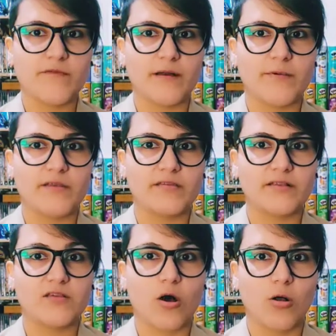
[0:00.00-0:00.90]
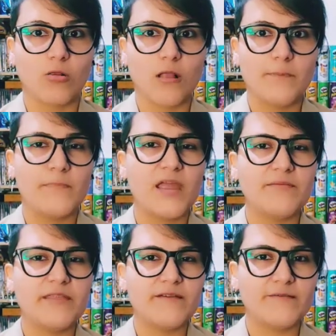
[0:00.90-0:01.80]
a vessel's hull
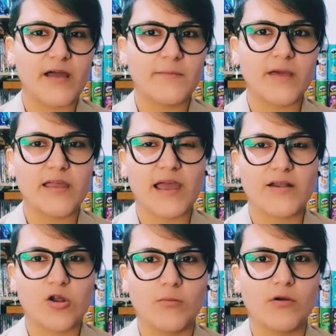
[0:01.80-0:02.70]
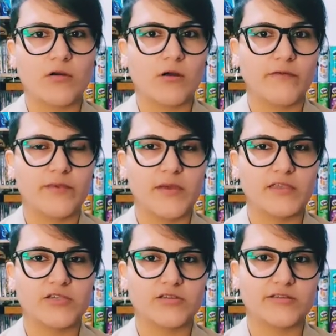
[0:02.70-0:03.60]
may be defined by a number of
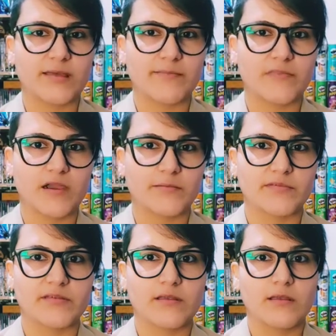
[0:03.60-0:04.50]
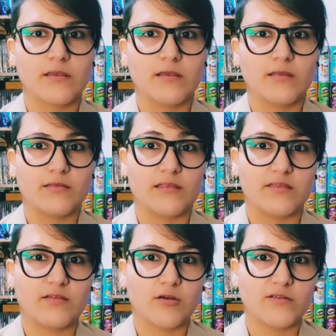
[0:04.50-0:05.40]
dimensions and terms.
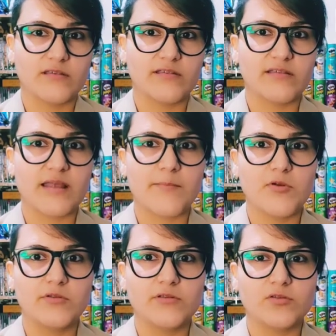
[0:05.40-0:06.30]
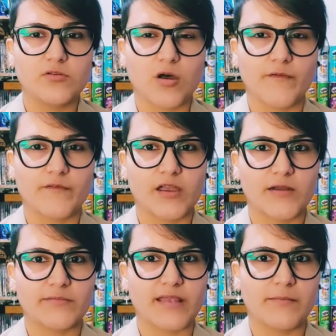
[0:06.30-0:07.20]
This consists in a multitude of
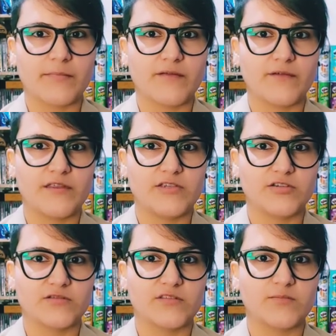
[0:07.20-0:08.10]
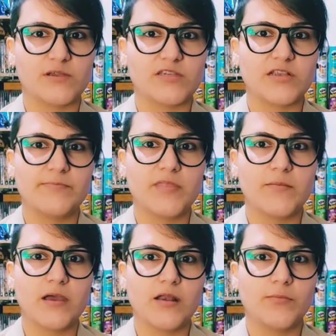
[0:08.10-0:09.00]
terms and definitions, specially
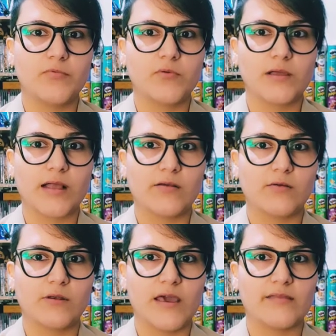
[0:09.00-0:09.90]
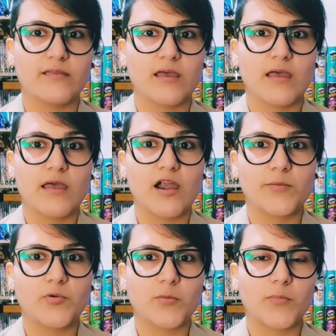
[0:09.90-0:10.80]
developed to calculate
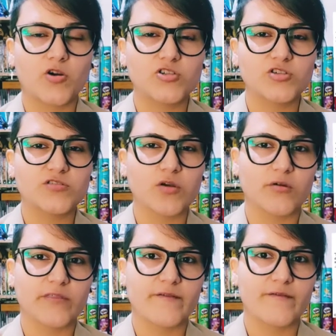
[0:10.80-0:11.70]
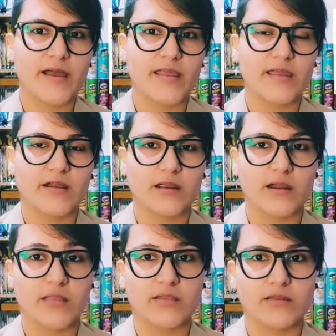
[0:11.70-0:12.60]
her proportions or define her
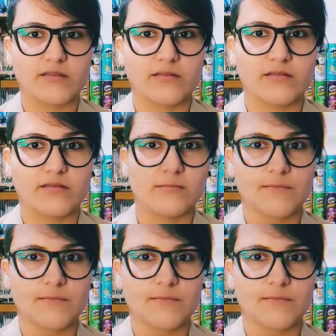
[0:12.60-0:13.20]
characteristics.